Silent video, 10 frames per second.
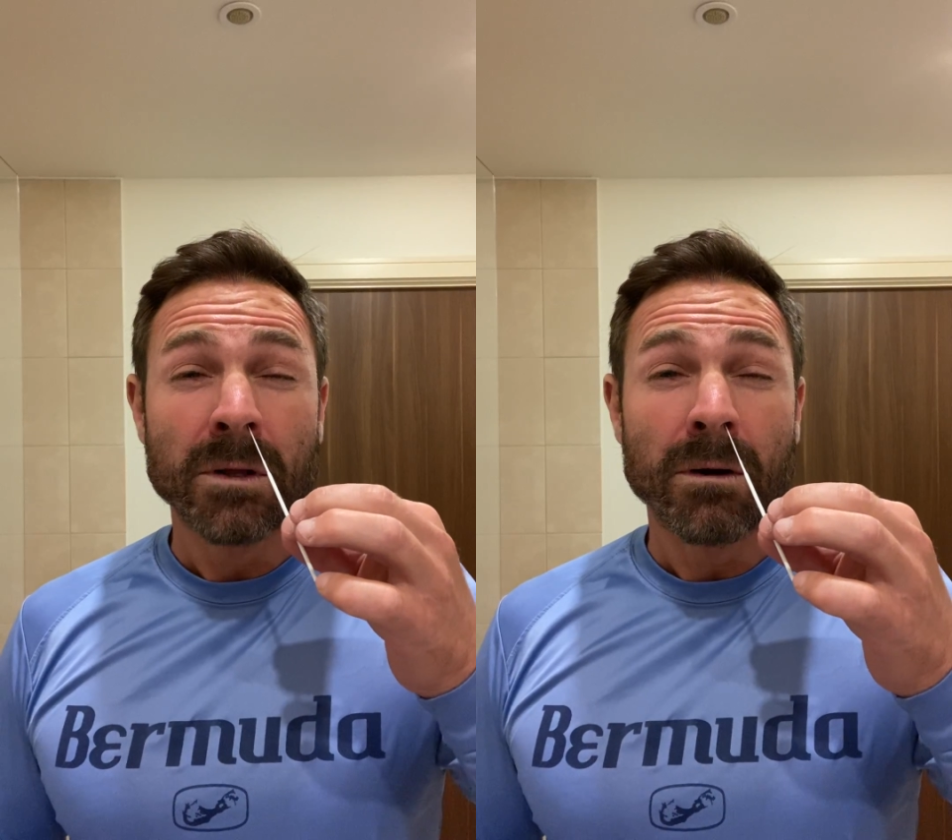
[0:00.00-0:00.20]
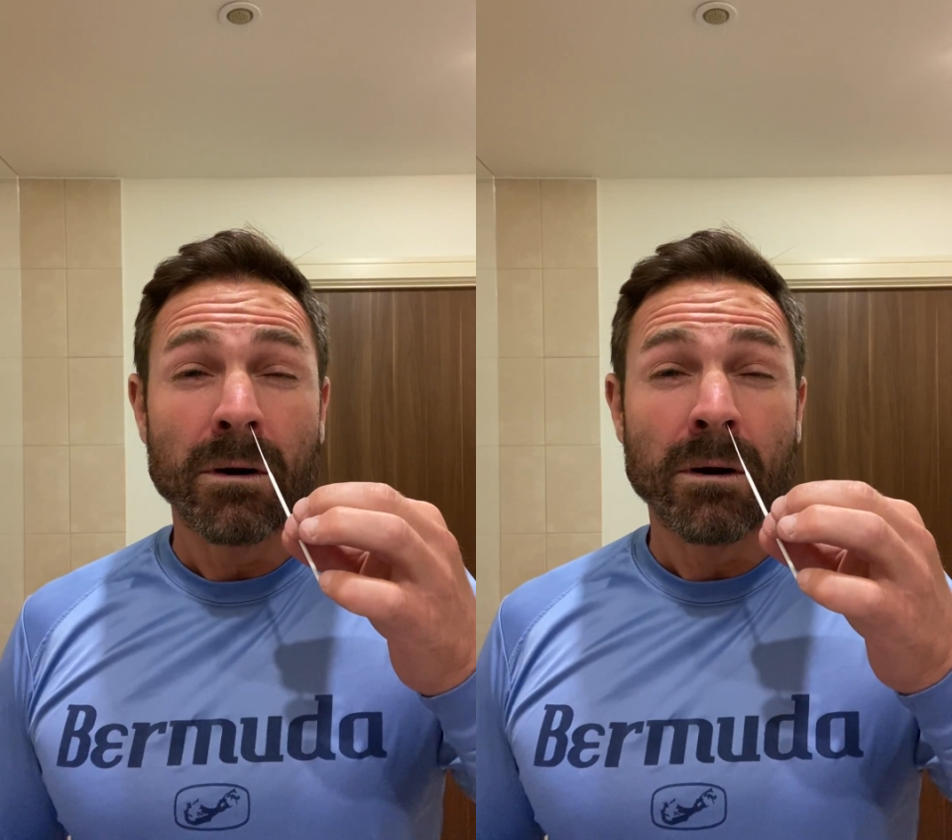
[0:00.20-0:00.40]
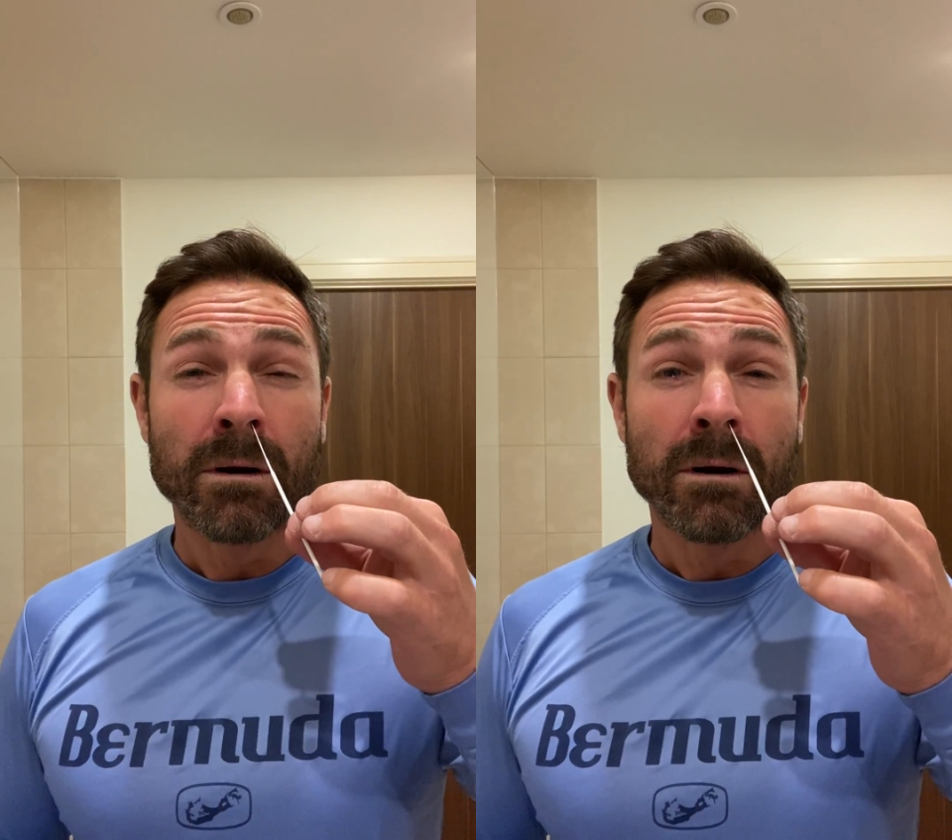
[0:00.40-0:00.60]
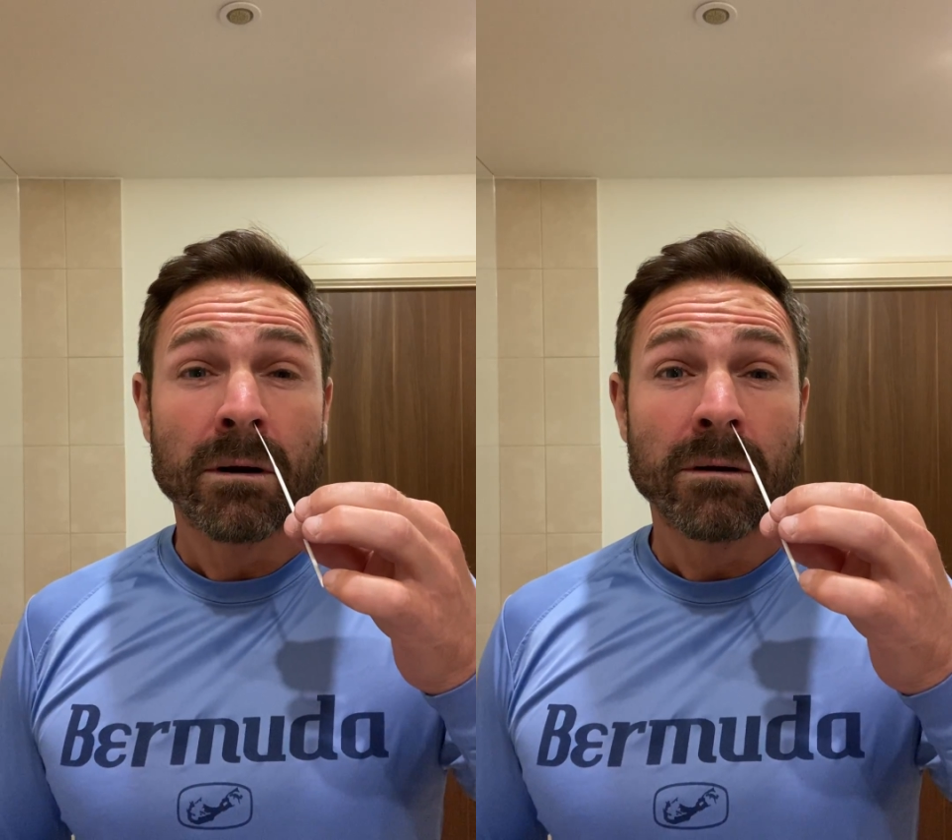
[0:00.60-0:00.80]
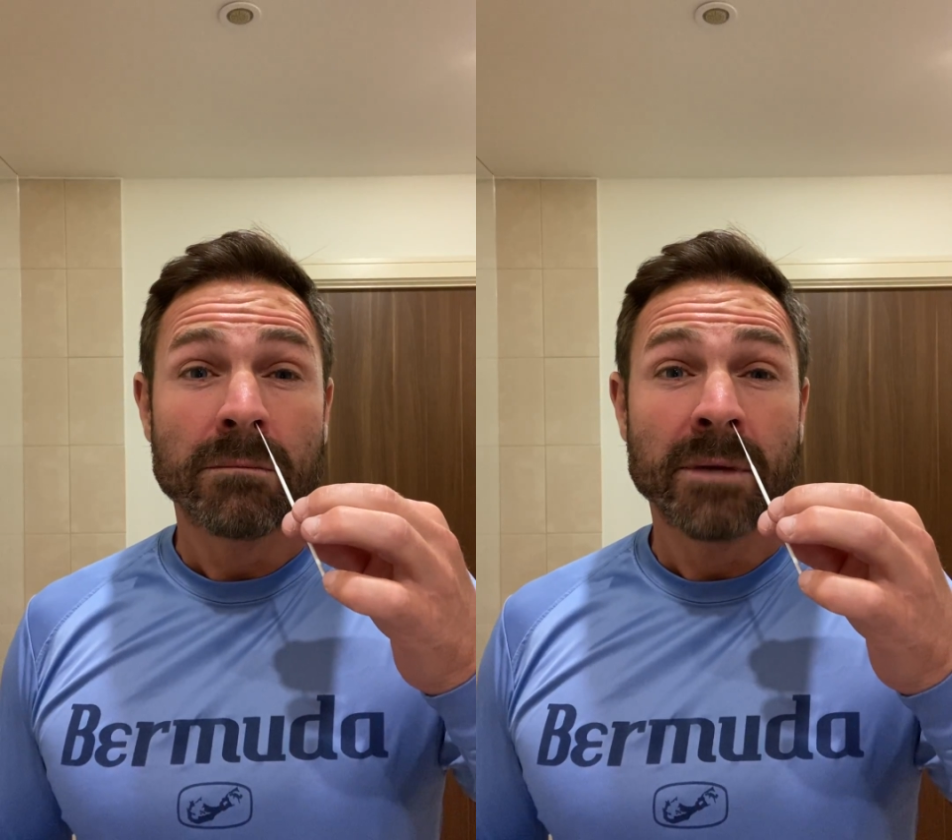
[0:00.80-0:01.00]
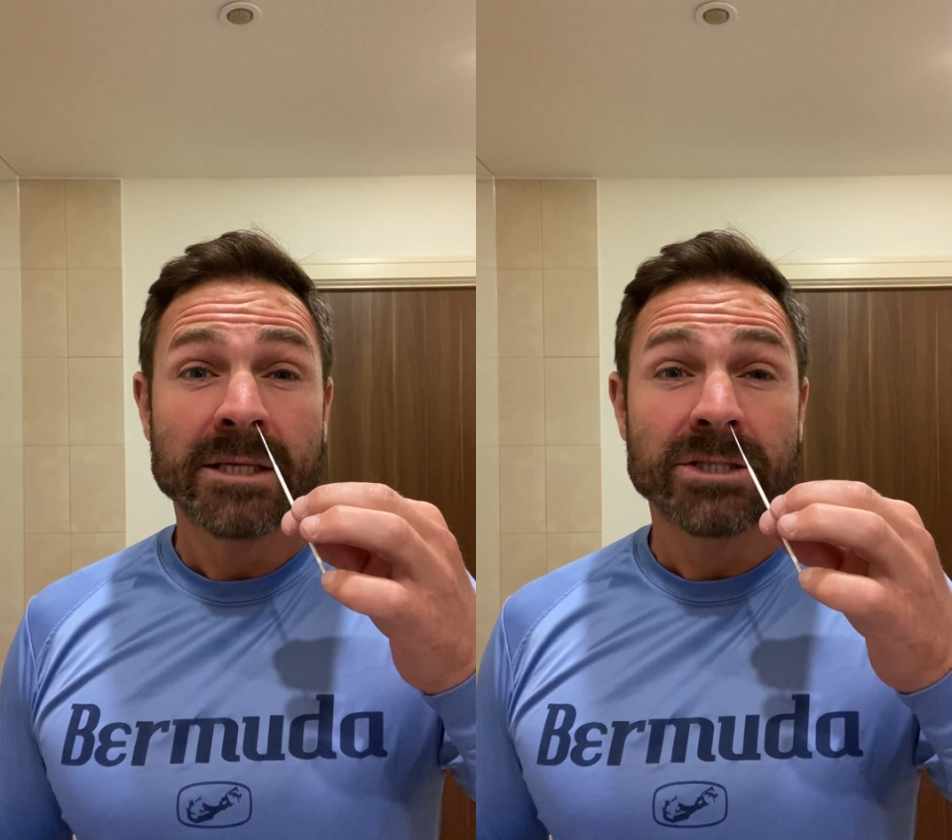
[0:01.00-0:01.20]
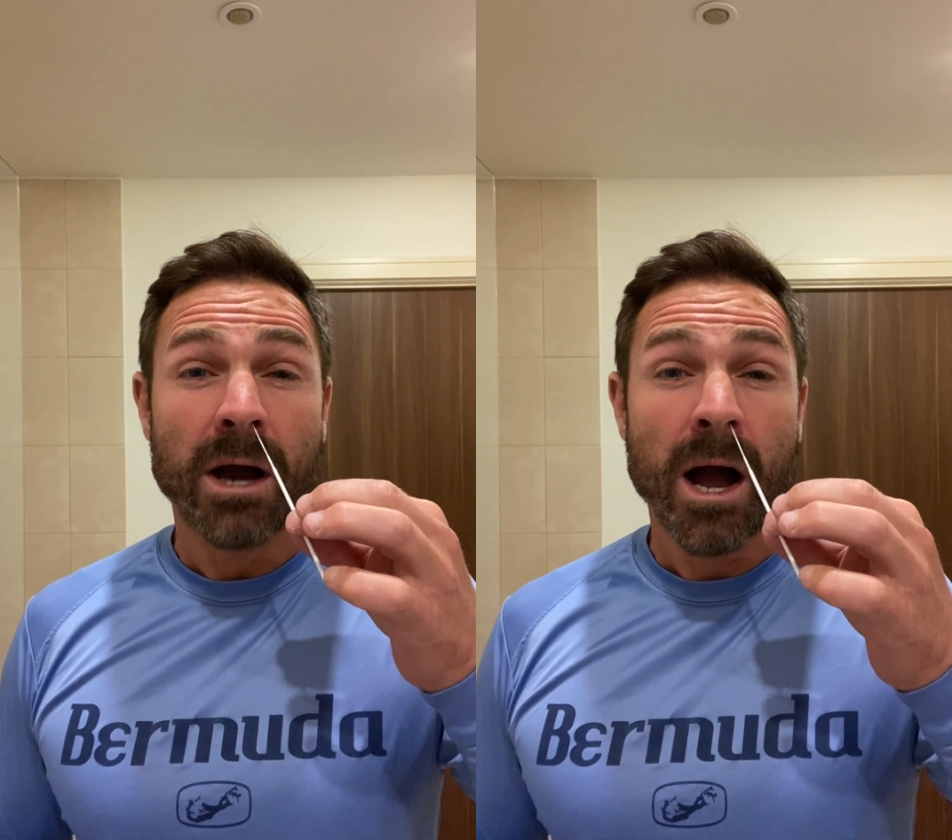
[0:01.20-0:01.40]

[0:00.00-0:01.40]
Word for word: Oh, makes your